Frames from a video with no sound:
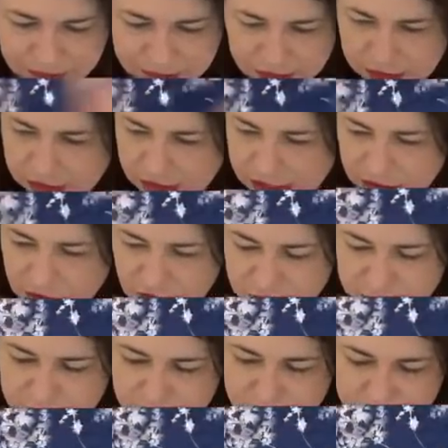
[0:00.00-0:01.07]
the nature's
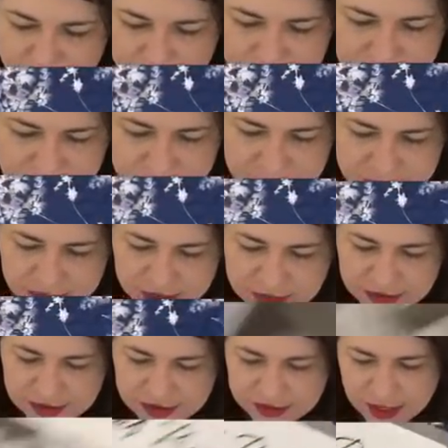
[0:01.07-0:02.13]
prints,
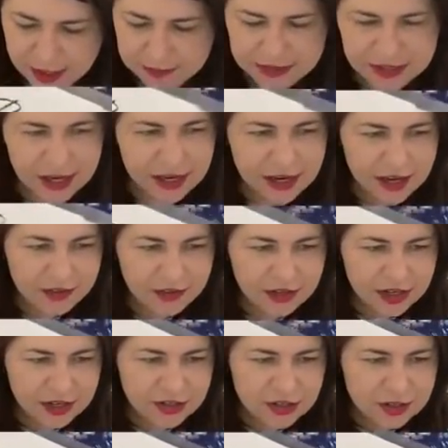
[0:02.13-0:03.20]
stamps it, and the
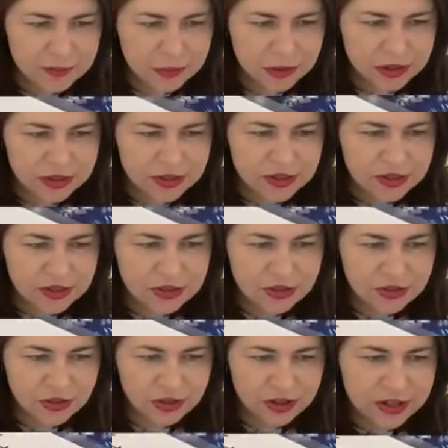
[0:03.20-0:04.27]
Nature's Prints
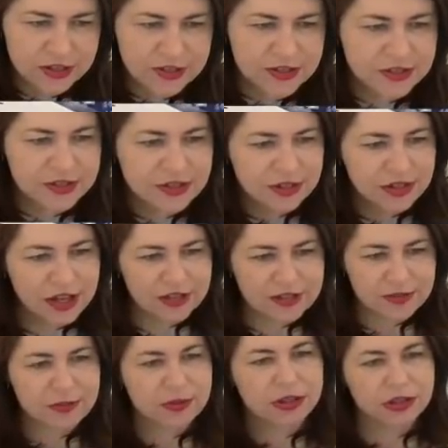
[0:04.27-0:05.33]
dies. So I feel
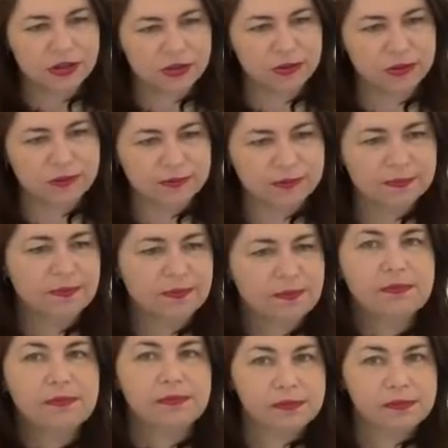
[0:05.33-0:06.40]
as really though there's like
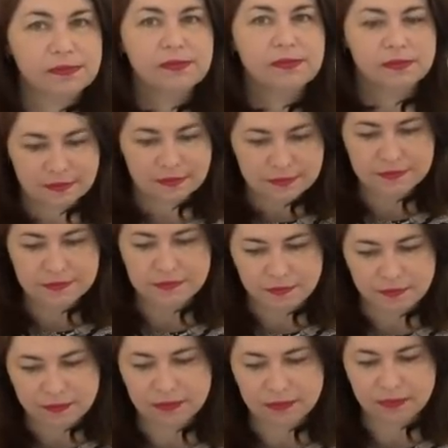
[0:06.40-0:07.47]
the
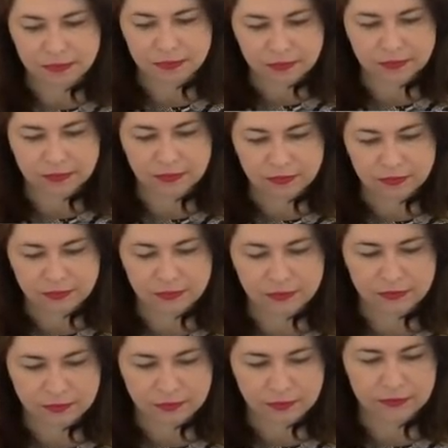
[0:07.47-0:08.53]
maybe it's a conscious
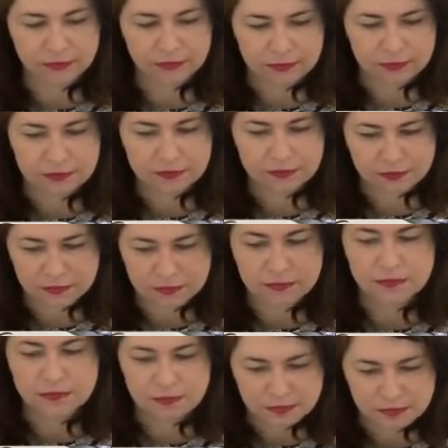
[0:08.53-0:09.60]
effort from Stampin' Up's
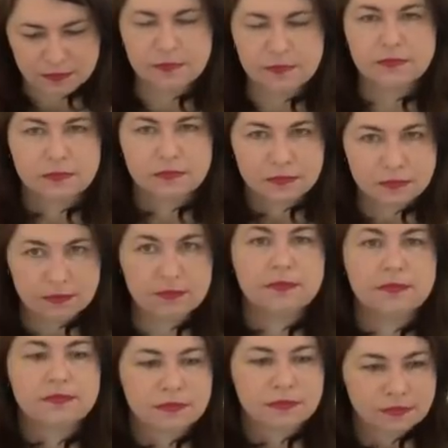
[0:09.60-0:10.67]
part to have
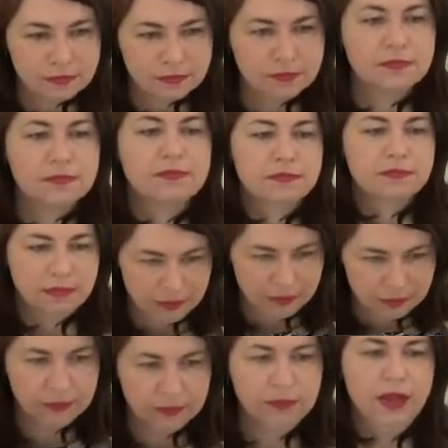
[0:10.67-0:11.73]
four items in the
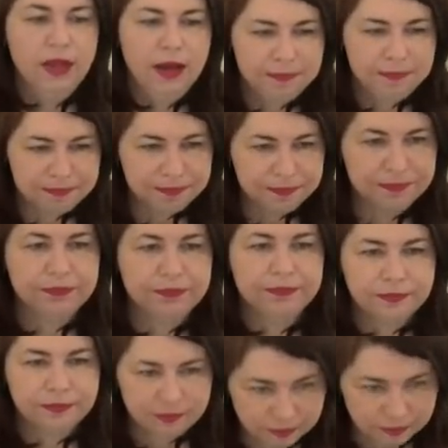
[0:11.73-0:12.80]
bundle, yeah. and that, a
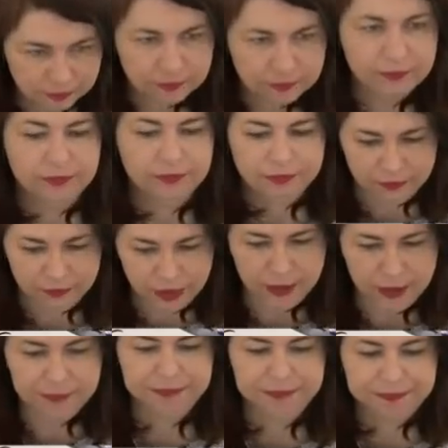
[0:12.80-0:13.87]
suite and that's it.
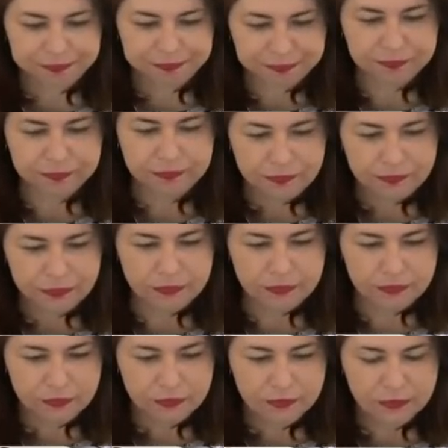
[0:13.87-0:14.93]
Yeah. There might be other
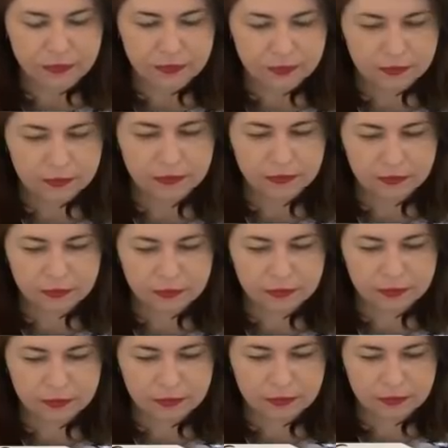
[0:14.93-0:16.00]
items in the catalogue
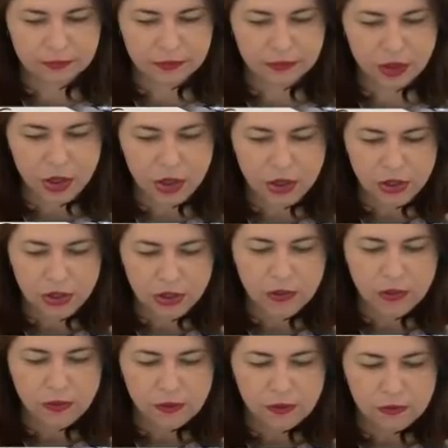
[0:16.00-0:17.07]
that would look good
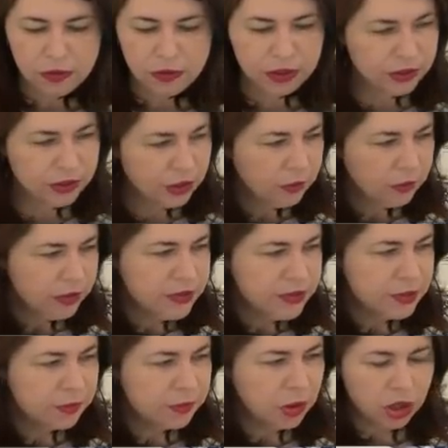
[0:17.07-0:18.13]
with it. Well, I think with
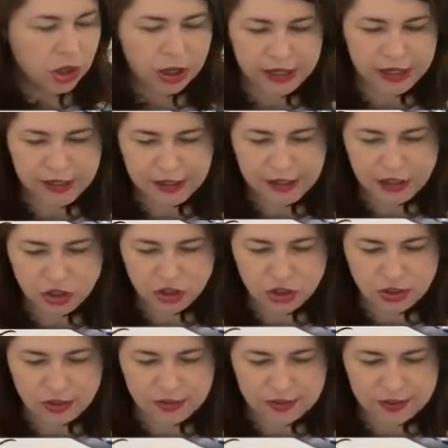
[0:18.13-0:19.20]
supply
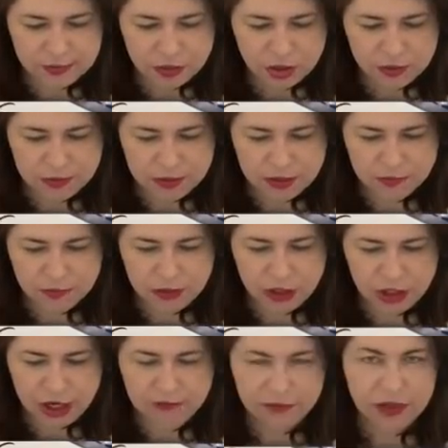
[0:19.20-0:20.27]
issues, sometimes when
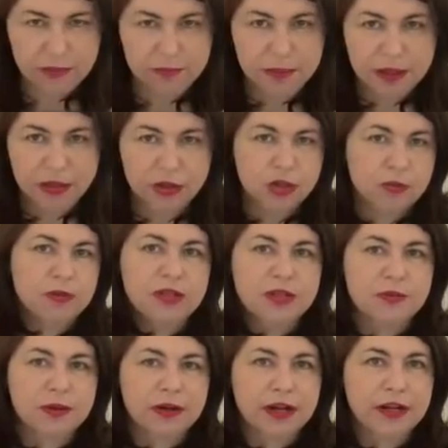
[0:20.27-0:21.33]
you have the
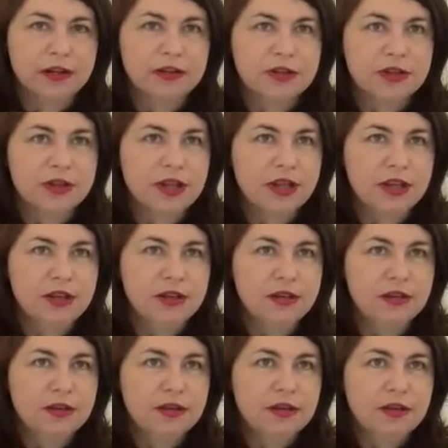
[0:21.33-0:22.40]
embellishments run out, because I think
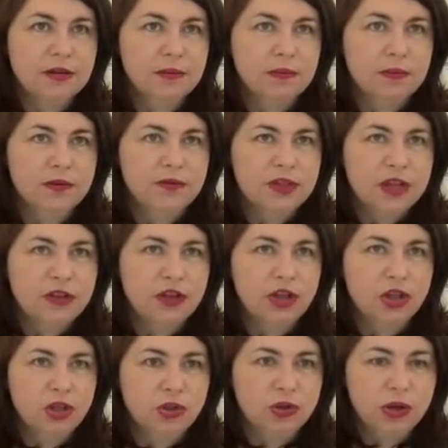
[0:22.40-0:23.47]
we've done the
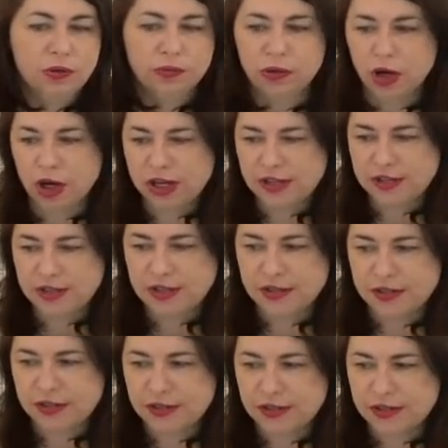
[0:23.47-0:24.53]
new
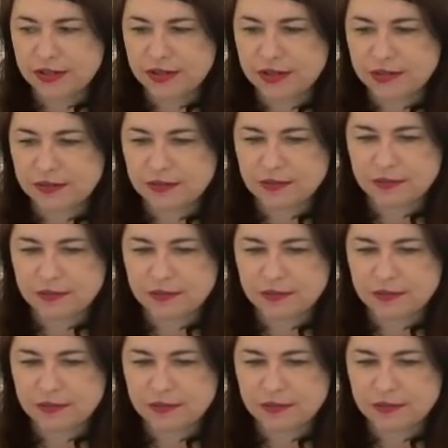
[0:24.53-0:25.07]
Horizons